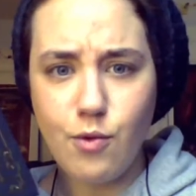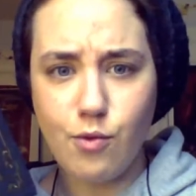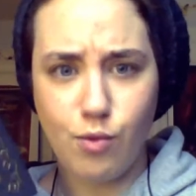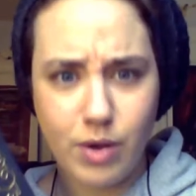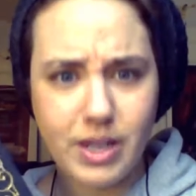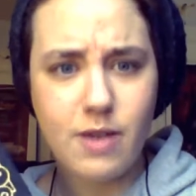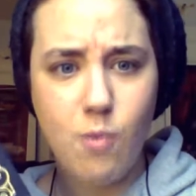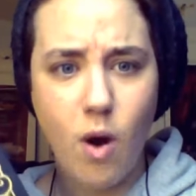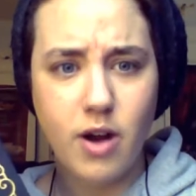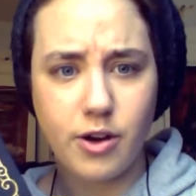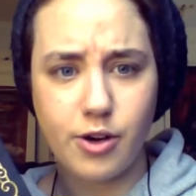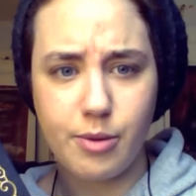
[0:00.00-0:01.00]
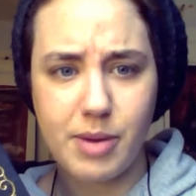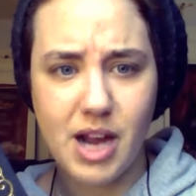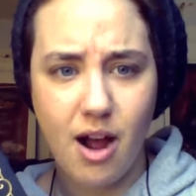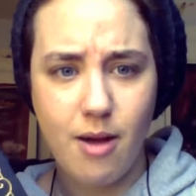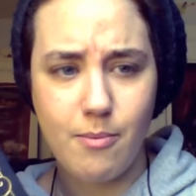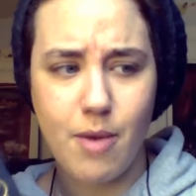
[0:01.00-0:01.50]
I really want her to
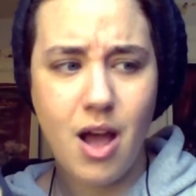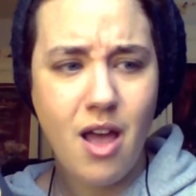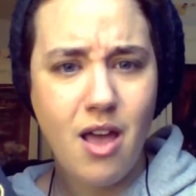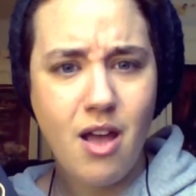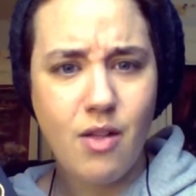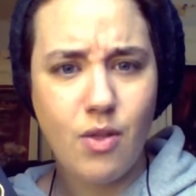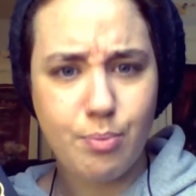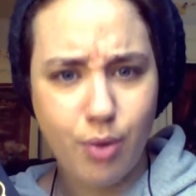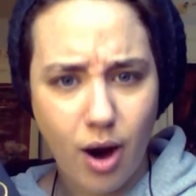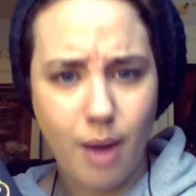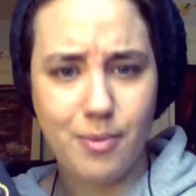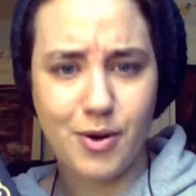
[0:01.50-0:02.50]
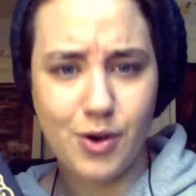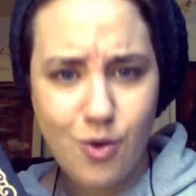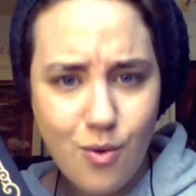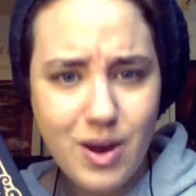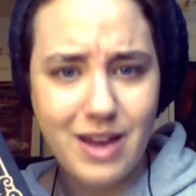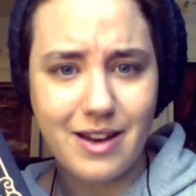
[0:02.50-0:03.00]
become the proper
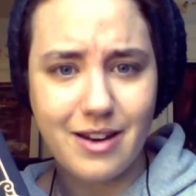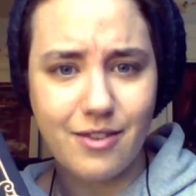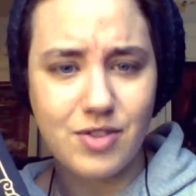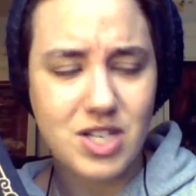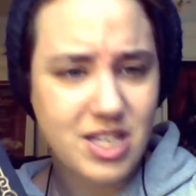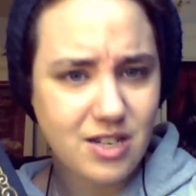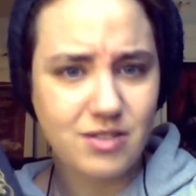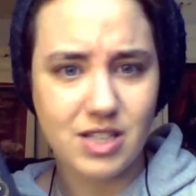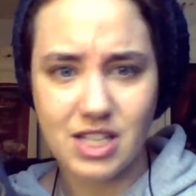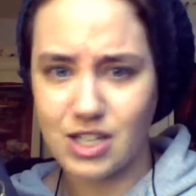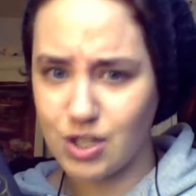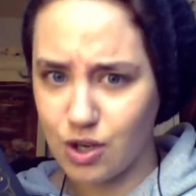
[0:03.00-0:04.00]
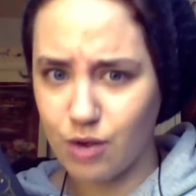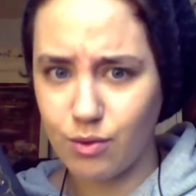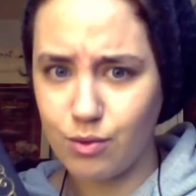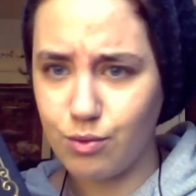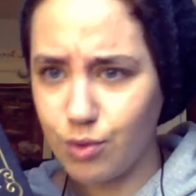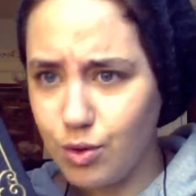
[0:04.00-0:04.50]
queen of the Tearling
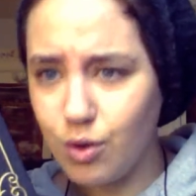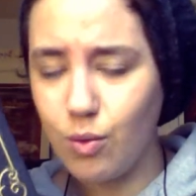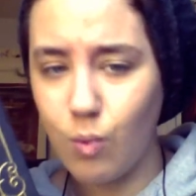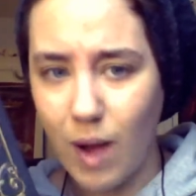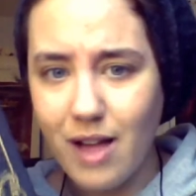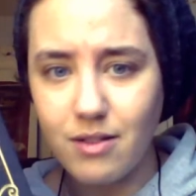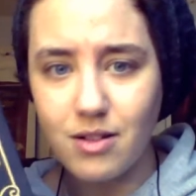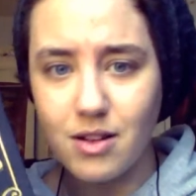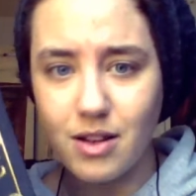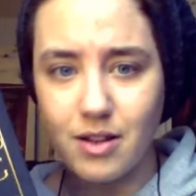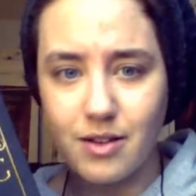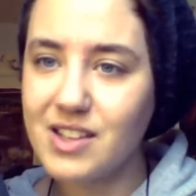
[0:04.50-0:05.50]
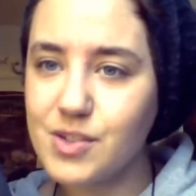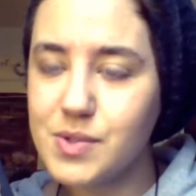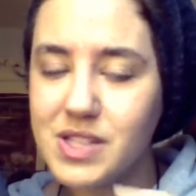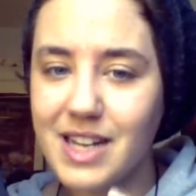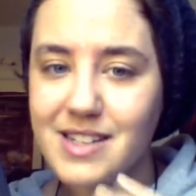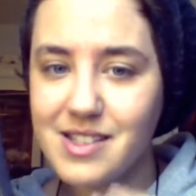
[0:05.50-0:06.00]
and rule well.
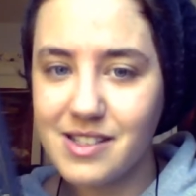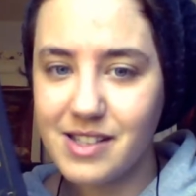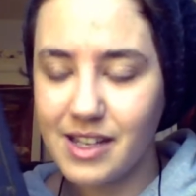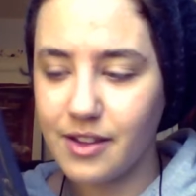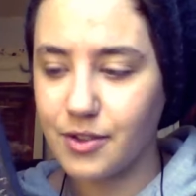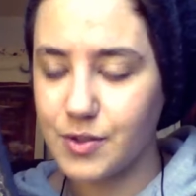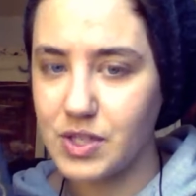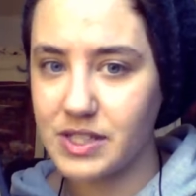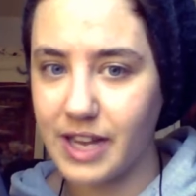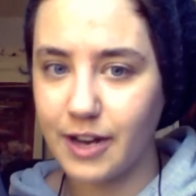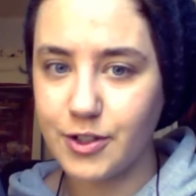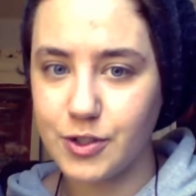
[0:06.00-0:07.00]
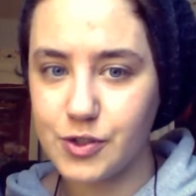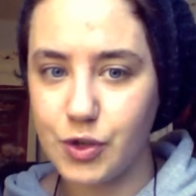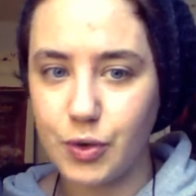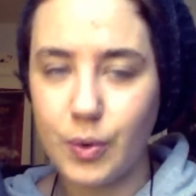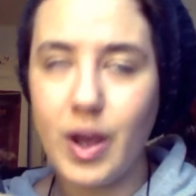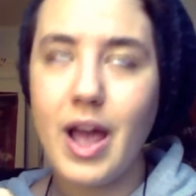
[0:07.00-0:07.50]
So it's nice to see that there's these
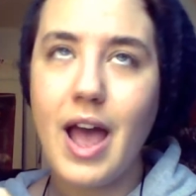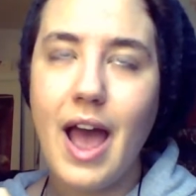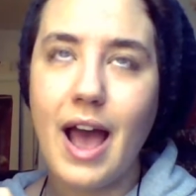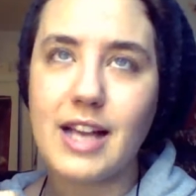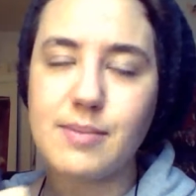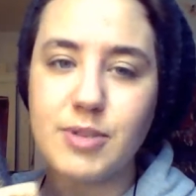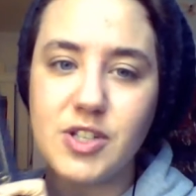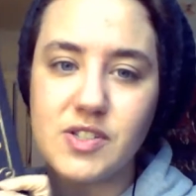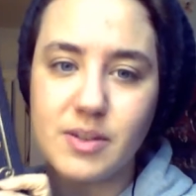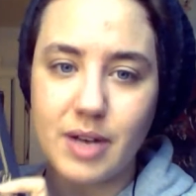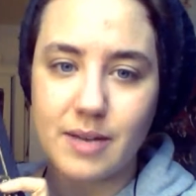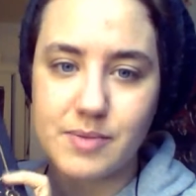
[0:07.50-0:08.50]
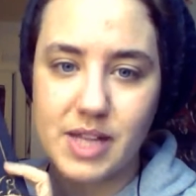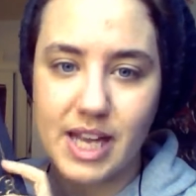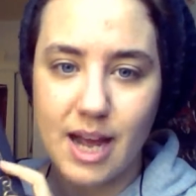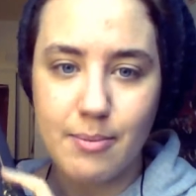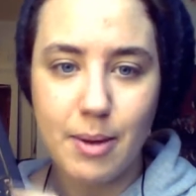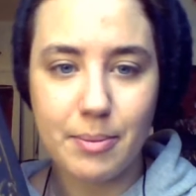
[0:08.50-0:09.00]
characters who, as much as sometimes
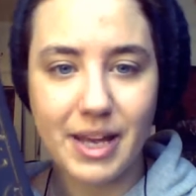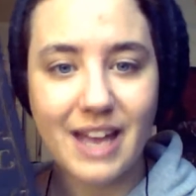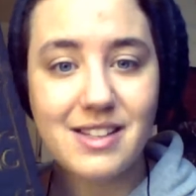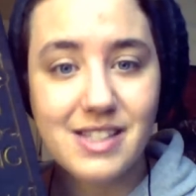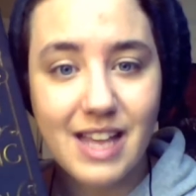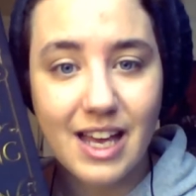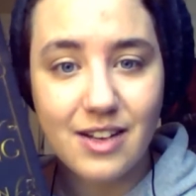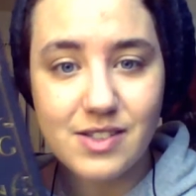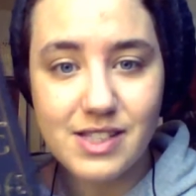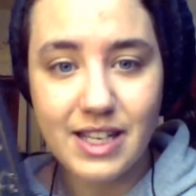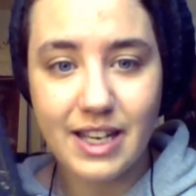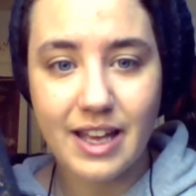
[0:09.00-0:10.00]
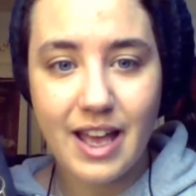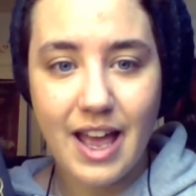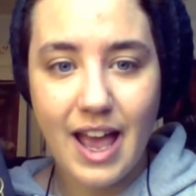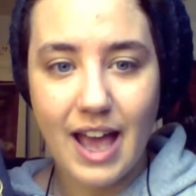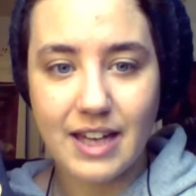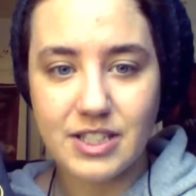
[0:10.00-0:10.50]
they come up against Kelsey
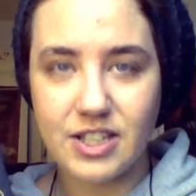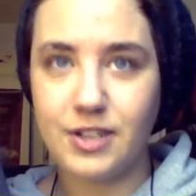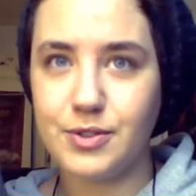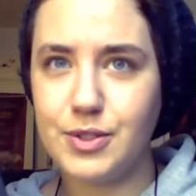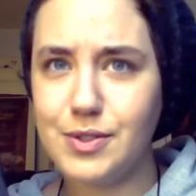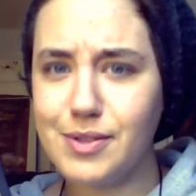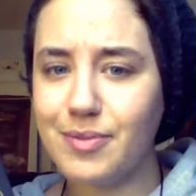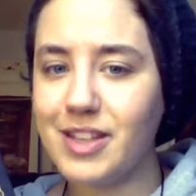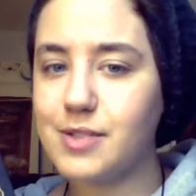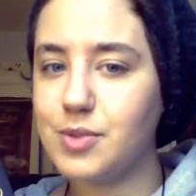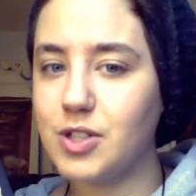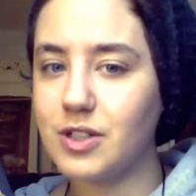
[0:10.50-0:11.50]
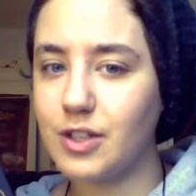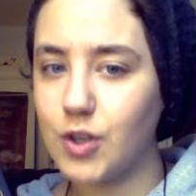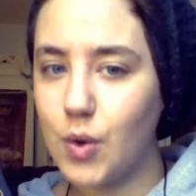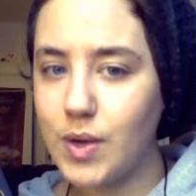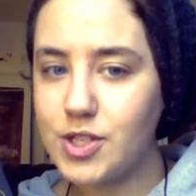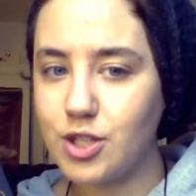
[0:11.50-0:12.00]
and, you know, do some things which are a
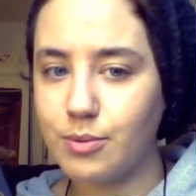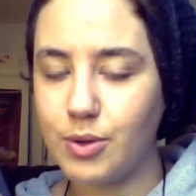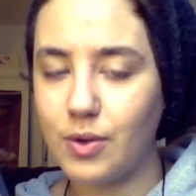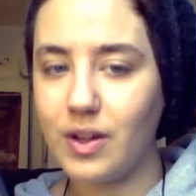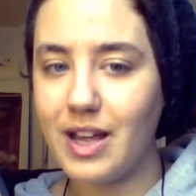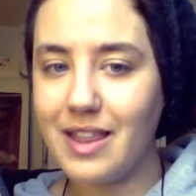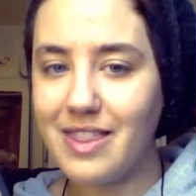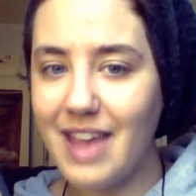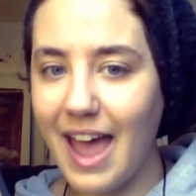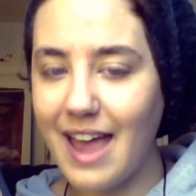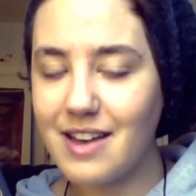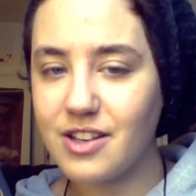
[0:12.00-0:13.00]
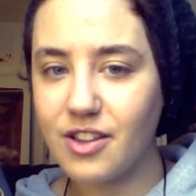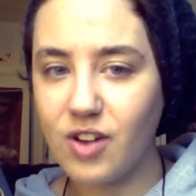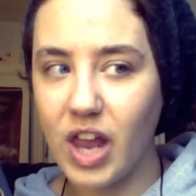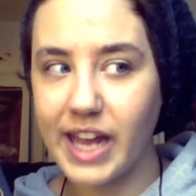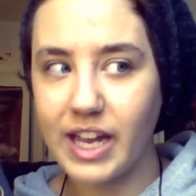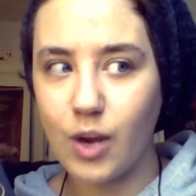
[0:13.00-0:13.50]
little questionable, in the end,
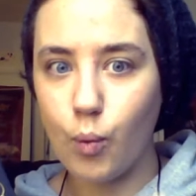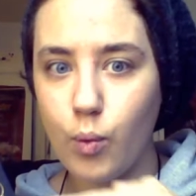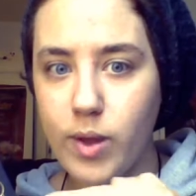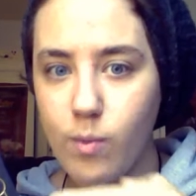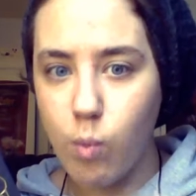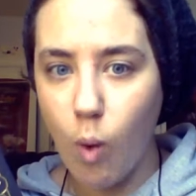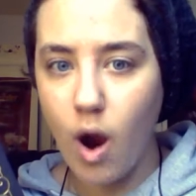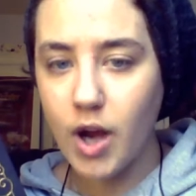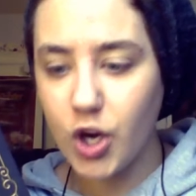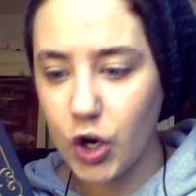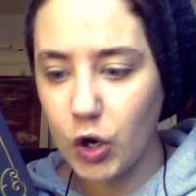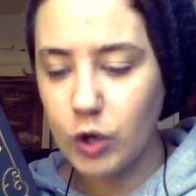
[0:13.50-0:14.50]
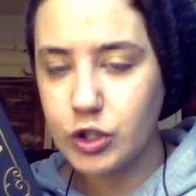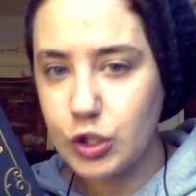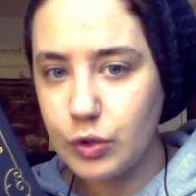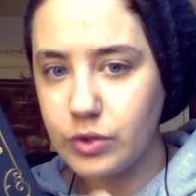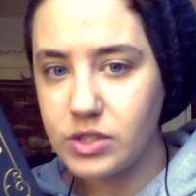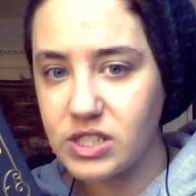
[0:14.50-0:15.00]
they're like, we want her
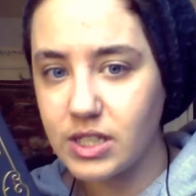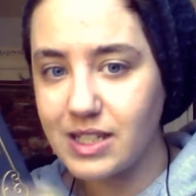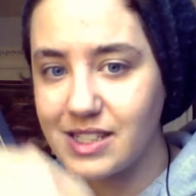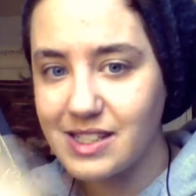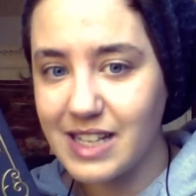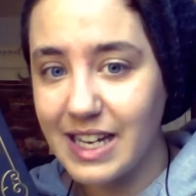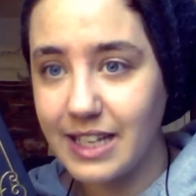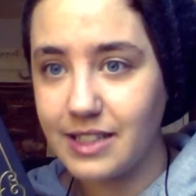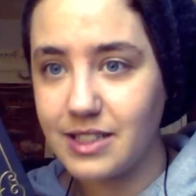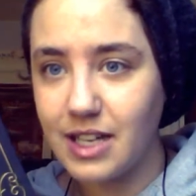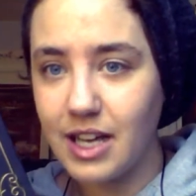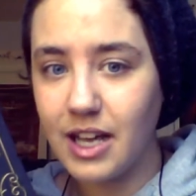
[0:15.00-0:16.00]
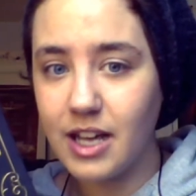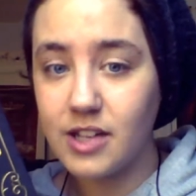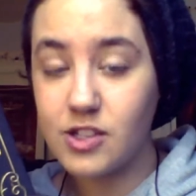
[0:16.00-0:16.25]
to succeed.